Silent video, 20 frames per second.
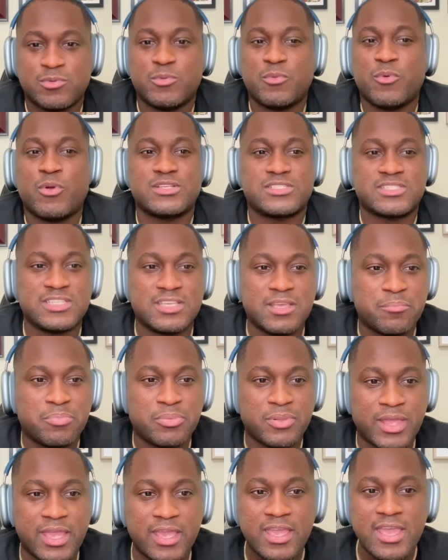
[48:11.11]
We want to see him
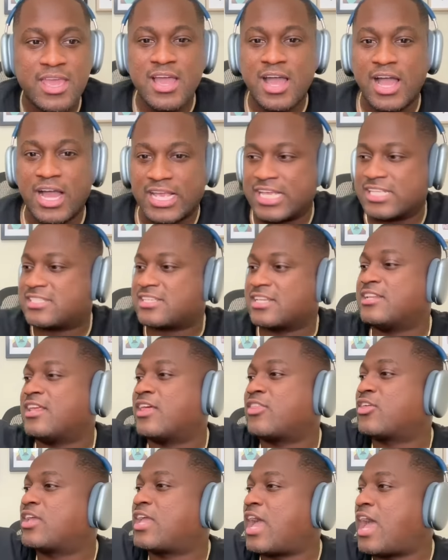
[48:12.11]
play against
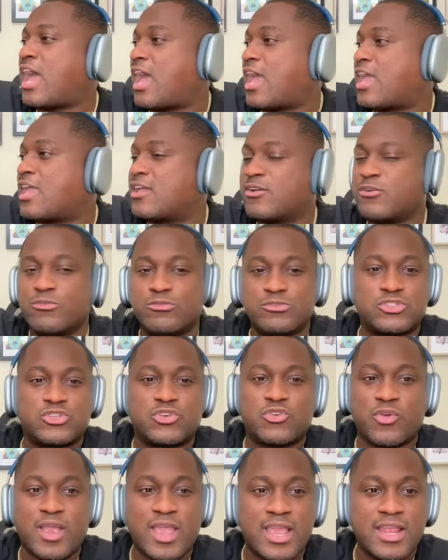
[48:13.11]
another guy who's
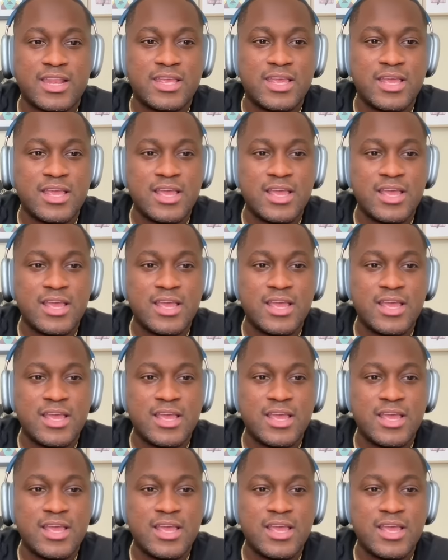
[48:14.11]
great